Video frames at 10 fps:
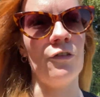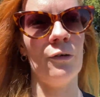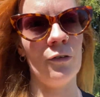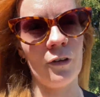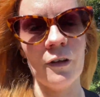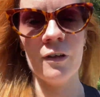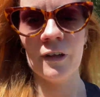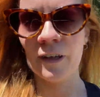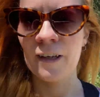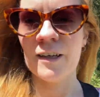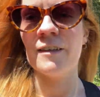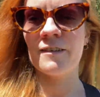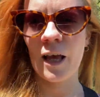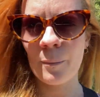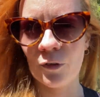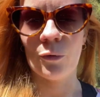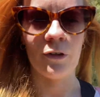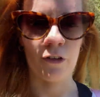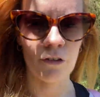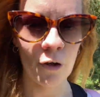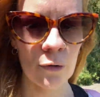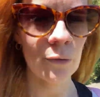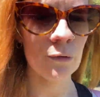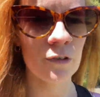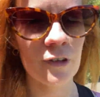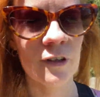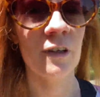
feel the sand between your toes.